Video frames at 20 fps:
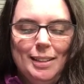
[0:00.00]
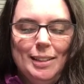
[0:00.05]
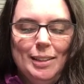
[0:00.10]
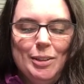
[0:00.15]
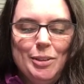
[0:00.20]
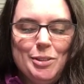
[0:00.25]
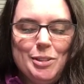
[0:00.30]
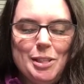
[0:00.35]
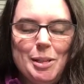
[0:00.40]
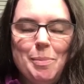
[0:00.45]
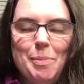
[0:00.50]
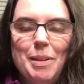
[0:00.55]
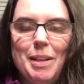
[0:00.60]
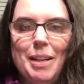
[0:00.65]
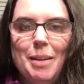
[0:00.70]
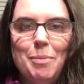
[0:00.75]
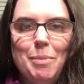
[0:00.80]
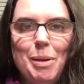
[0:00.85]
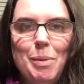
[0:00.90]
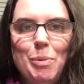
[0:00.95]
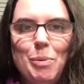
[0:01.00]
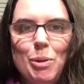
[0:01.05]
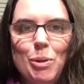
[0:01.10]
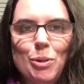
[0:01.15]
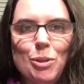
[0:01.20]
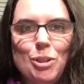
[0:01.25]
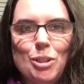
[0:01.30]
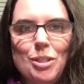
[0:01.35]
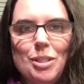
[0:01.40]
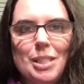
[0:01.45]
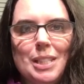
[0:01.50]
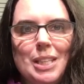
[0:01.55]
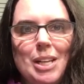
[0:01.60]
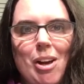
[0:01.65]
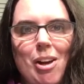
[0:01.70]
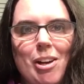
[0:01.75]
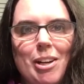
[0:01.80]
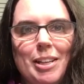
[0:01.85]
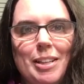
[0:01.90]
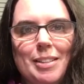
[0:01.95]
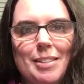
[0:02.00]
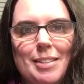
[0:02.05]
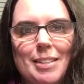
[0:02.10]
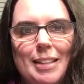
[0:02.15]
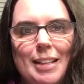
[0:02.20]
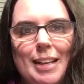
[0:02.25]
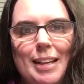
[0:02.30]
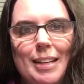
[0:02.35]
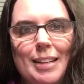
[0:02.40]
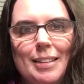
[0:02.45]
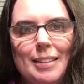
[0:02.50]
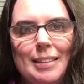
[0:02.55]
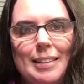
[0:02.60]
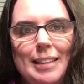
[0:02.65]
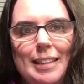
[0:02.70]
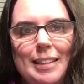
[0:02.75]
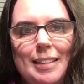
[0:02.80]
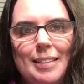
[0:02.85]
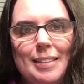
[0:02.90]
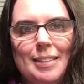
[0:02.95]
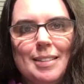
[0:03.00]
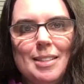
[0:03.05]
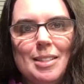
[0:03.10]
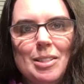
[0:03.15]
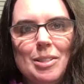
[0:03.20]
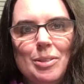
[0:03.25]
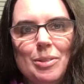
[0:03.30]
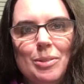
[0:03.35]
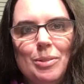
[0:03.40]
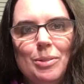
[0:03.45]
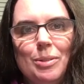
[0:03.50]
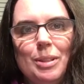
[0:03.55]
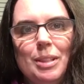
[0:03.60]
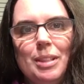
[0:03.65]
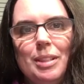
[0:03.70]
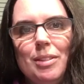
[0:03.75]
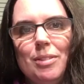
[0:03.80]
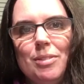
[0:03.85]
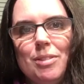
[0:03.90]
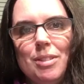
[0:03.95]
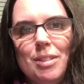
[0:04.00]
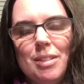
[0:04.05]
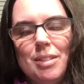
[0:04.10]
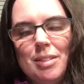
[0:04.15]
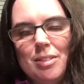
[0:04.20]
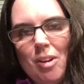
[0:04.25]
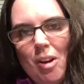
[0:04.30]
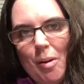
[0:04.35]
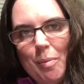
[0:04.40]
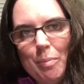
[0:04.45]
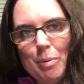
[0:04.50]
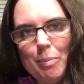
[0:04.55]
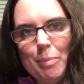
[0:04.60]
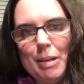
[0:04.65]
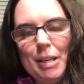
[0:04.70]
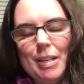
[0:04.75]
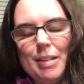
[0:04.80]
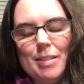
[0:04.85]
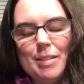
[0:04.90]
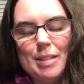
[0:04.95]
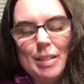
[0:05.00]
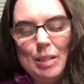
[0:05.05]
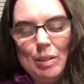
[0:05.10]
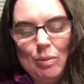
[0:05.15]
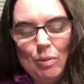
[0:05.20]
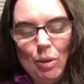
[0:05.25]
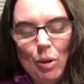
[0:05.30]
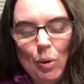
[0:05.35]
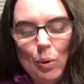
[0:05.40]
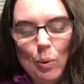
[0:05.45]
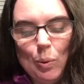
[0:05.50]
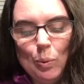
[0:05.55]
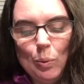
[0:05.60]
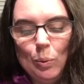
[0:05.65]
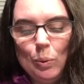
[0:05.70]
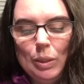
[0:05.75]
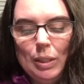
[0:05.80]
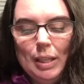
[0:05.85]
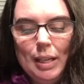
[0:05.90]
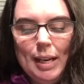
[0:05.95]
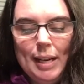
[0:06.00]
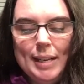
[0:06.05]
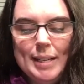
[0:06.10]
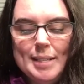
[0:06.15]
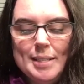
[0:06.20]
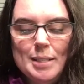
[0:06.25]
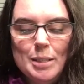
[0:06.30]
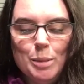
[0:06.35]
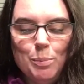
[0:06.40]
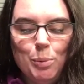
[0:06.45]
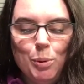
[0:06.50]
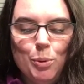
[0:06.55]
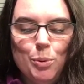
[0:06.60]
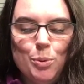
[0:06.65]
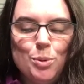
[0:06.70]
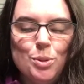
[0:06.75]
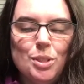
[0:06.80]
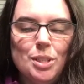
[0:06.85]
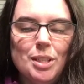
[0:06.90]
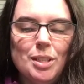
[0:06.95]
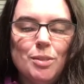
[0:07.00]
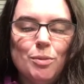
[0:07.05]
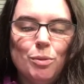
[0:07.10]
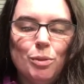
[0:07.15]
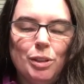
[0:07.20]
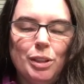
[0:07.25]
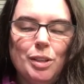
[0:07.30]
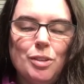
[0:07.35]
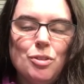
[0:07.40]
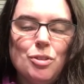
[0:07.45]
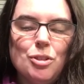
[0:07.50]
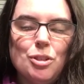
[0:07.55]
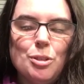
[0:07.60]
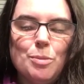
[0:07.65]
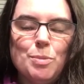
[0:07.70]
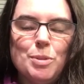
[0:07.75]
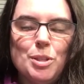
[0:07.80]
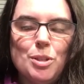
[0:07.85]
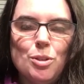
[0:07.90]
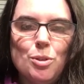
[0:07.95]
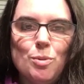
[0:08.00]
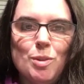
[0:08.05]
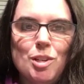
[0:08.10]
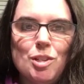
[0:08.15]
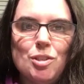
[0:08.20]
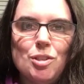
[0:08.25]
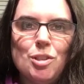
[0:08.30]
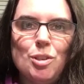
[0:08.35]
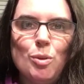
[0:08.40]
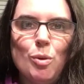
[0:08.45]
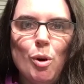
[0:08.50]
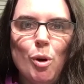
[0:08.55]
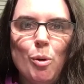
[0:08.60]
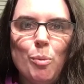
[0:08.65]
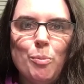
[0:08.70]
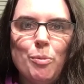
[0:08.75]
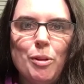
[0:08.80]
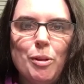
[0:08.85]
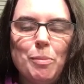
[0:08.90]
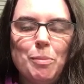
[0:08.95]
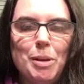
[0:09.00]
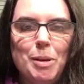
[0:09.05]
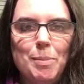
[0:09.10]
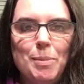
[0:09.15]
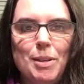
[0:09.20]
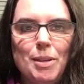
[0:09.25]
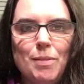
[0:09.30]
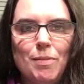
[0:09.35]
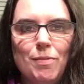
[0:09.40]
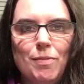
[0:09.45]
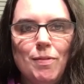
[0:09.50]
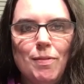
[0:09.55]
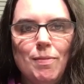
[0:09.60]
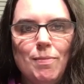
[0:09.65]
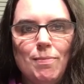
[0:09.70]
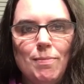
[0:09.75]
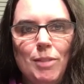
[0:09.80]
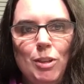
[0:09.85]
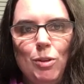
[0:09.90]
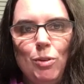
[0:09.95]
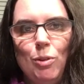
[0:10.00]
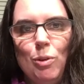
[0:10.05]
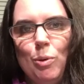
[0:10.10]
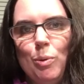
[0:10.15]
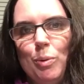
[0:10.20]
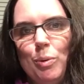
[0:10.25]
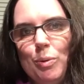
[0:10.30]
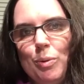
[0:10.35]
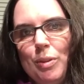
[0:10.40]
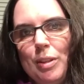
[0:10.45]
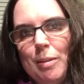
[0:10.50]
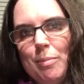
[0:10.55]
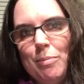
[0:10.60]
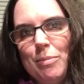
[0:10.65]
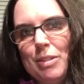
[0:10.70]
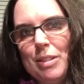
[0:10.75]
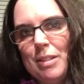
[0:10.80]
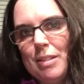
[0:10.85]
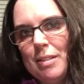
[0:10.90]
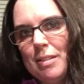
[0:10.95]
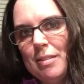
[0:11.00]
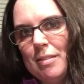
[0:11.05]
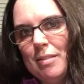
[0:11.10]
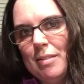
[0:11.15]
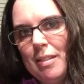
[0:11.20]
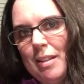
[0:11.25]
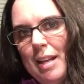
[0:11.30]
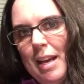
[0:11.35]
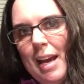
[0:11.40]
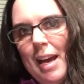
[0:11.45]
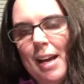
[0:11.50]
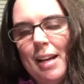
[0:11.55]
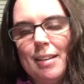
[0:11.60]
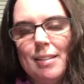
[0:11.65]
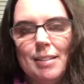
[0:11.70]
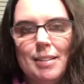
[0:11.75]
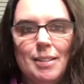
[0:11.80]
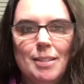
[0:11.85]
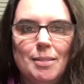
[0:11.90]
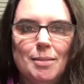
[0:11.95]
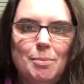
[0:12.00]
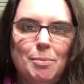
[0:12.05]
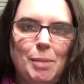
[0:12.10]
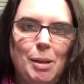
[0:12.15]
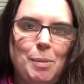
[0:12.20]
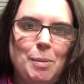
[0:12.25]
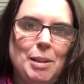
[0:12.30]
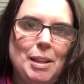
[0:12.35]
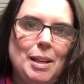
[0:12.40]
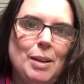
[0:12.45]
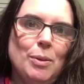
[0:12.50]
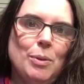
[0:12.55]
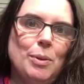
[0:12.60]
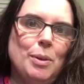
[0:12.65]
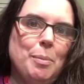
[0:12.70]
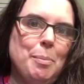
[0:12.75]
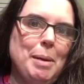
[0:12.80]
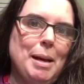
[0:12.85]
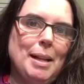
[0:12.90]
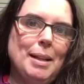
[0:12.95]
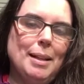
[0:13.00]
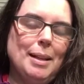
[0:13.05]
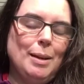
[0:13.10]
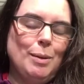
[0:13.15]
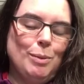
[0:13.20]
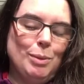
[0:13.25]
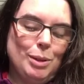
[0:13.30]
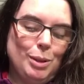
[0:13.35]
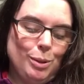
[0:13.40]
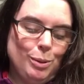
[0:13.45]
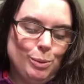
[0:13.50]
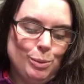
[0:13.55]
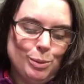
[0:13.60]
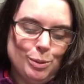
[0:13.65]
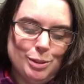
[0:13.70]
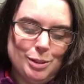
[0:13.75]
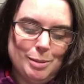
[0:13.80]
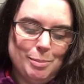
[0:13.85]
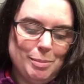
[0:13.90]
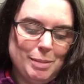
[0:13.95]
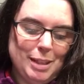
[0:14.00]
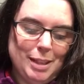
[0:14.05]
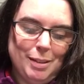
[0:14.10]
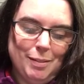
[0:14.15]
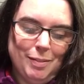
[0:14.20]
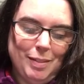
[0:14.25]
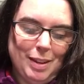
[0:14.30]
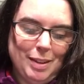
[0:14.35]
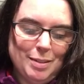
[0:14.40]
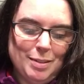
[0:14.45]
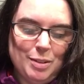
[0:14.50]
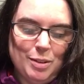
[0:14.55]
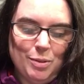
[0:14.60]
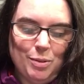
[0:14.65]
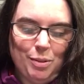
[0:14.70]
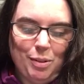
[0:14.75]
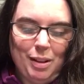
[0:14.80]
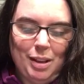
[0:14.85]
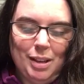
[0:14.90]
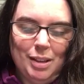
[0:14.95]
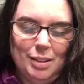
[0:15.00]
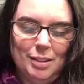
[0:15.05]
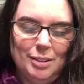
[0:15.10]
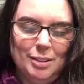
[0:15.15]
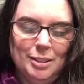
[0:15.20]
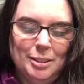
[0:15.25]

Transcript: or something, and maybe you're just not into that, and so you just compromise and you go. And I suppose in a relationship situation, you hope that maybe if you go with them to that, then maybe they go to the ballet with you or something, if that's your thing.